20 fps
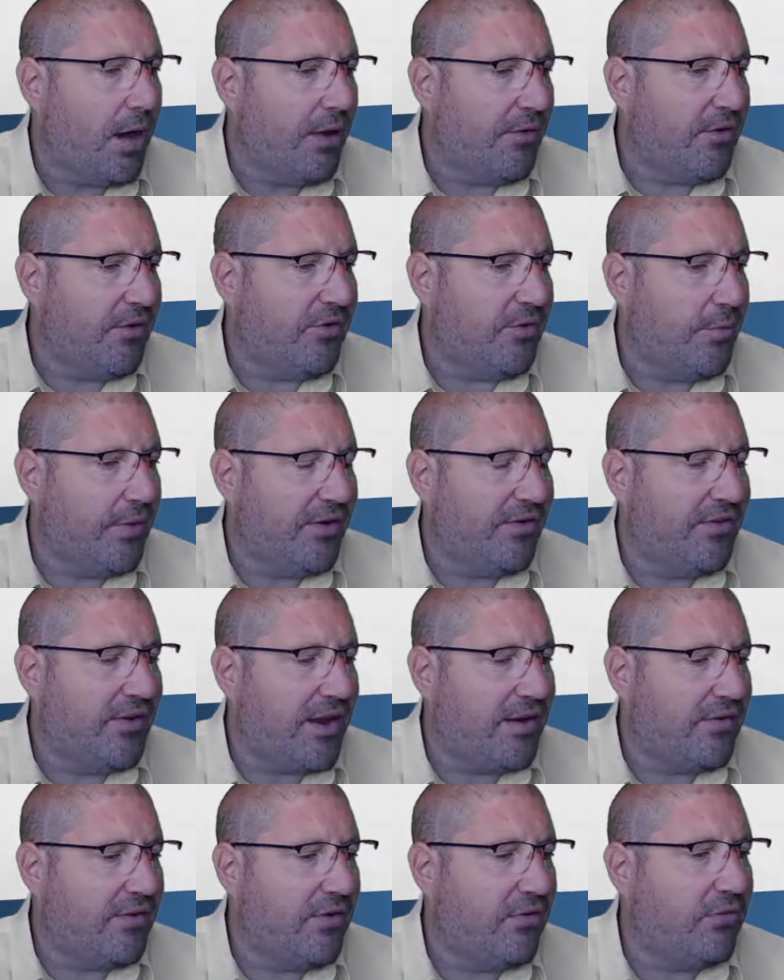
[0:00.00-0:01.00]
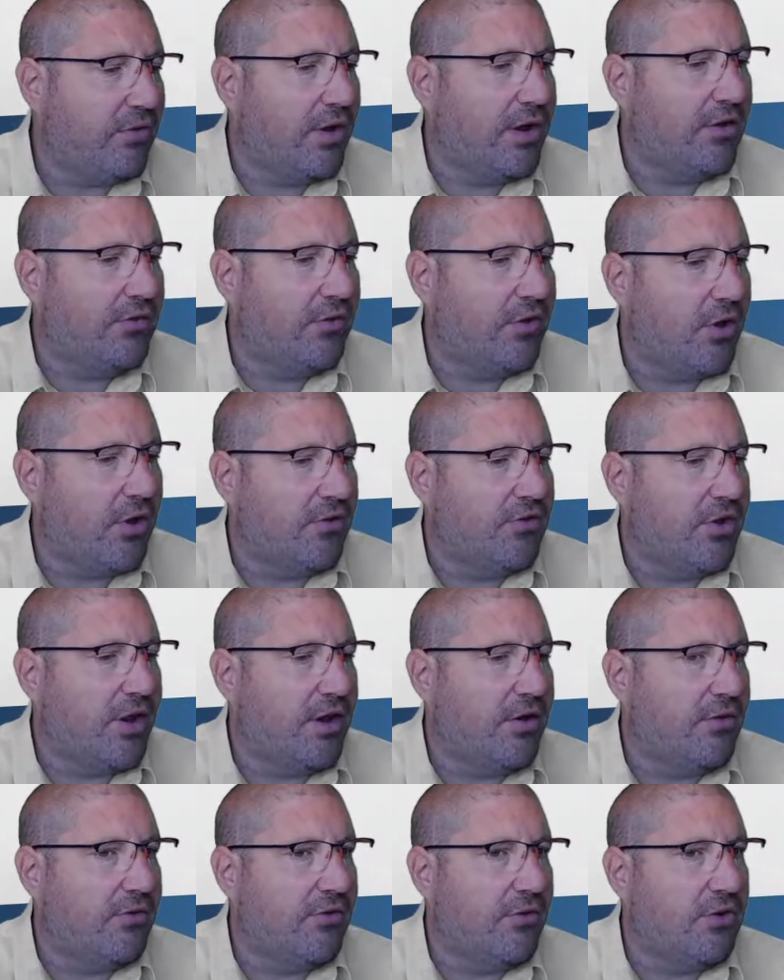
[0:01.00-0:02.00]
I've done some extensive research
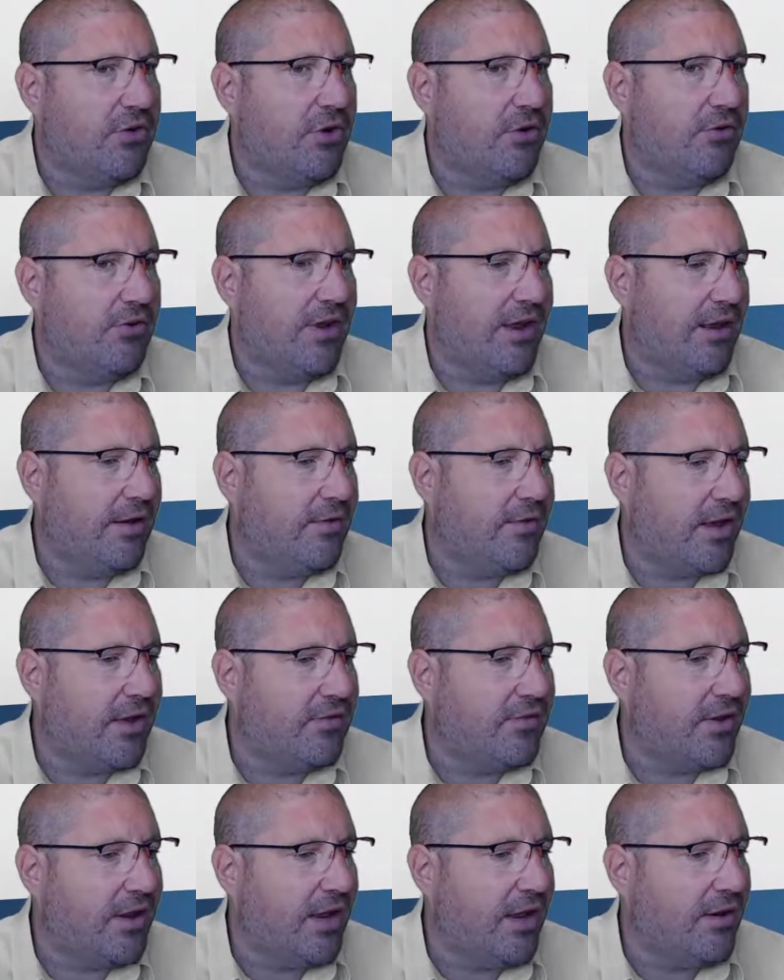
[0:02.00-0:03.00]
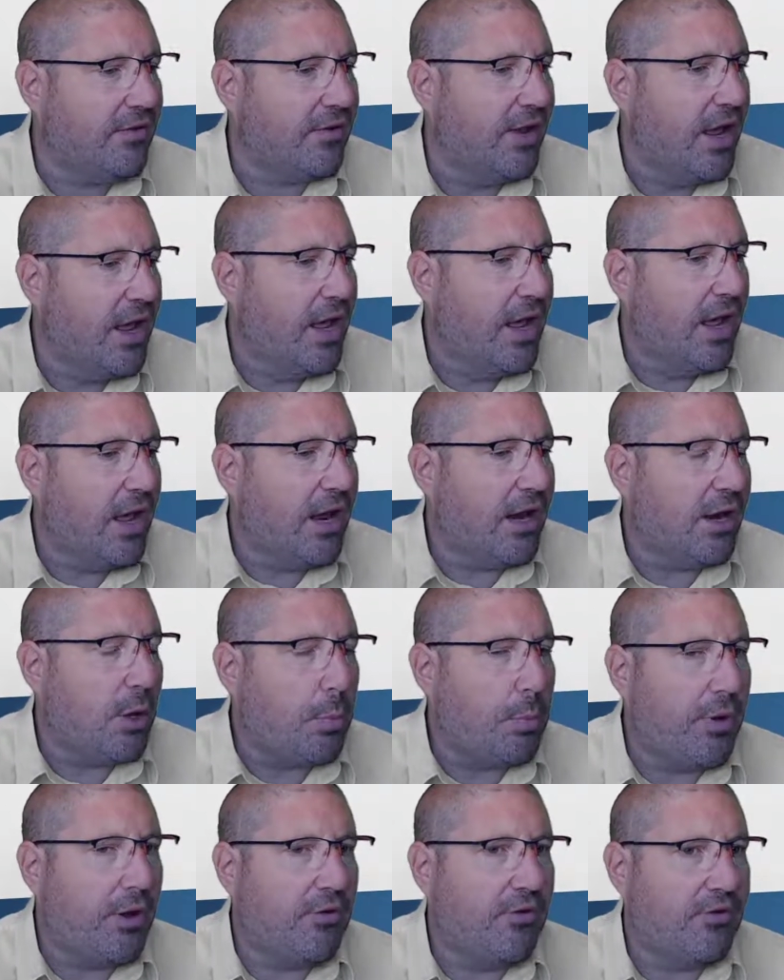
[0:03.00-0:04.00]
into the new GCSEs in
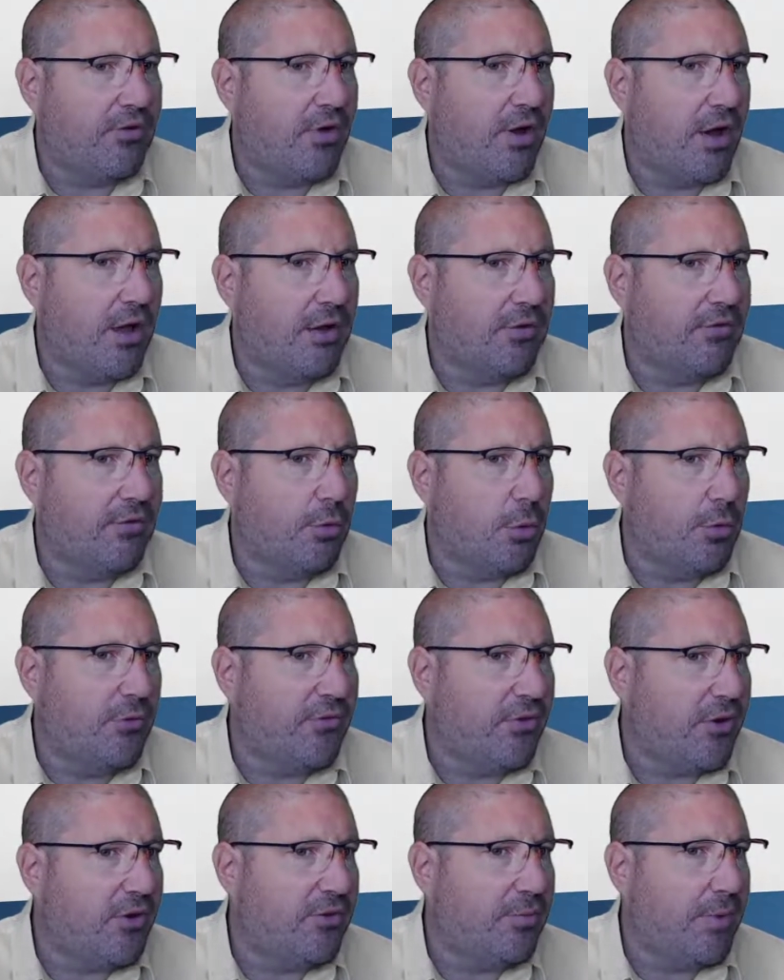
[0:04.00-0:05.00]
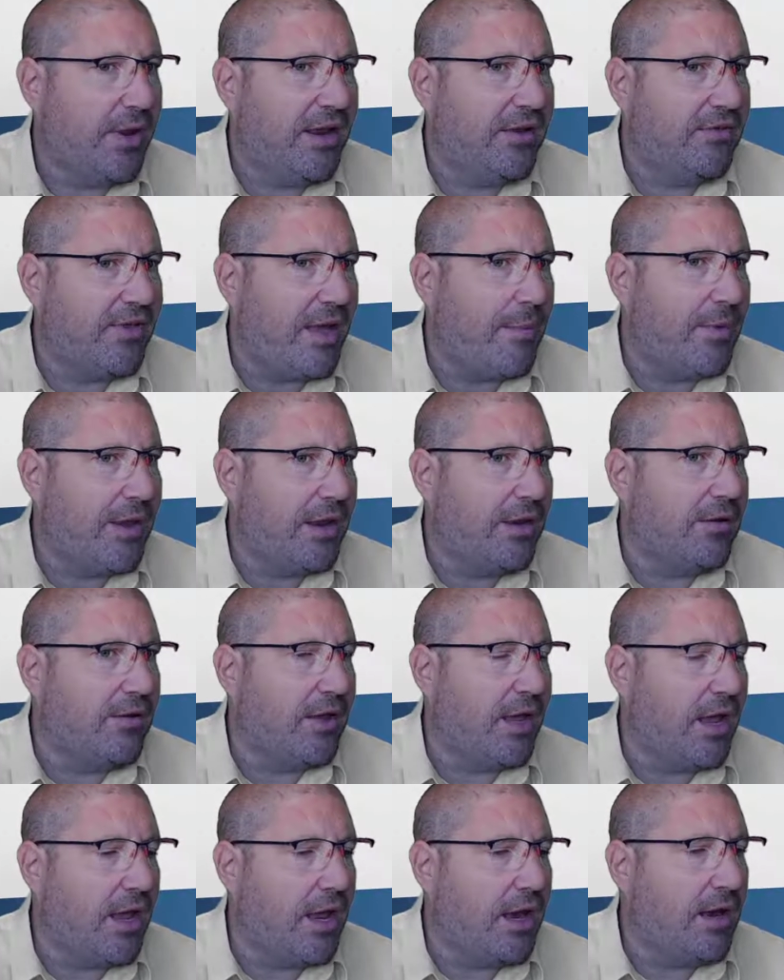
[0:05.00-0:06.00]
Computer Science that will first be examined
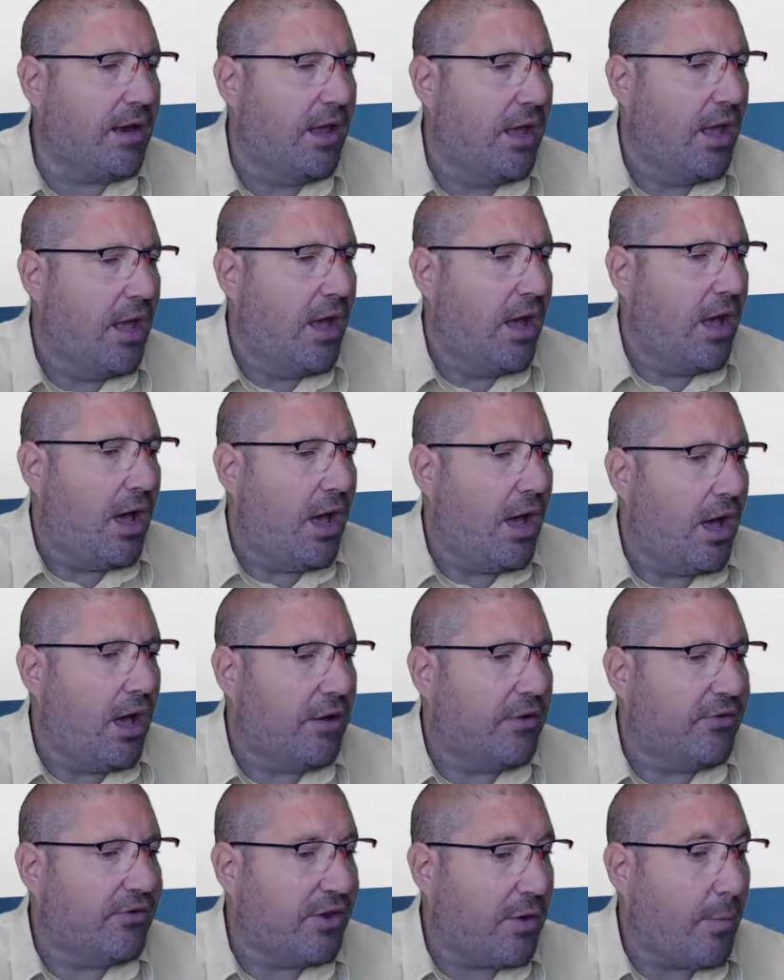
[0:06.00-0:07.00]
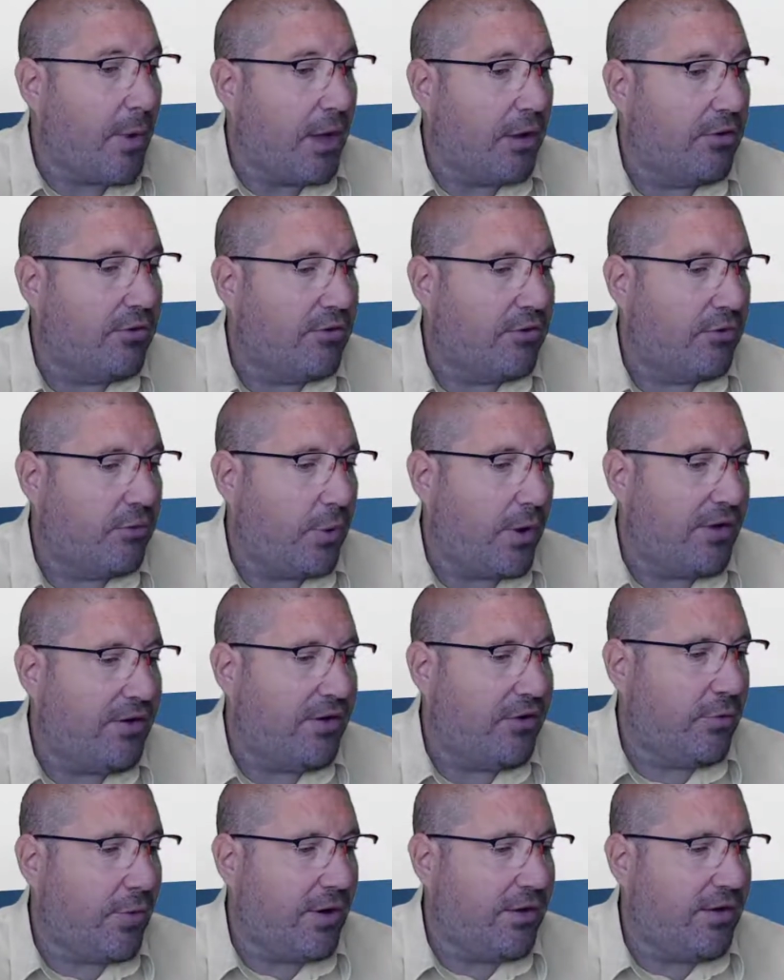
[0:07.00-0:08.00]
in summer
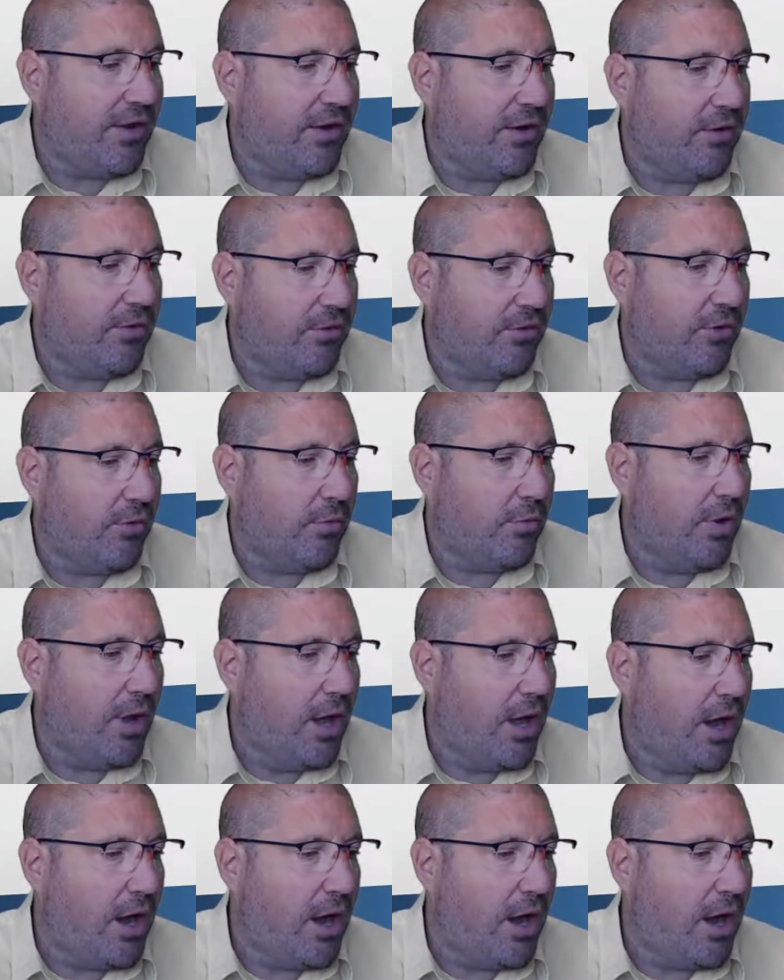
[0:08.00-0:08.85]
2022.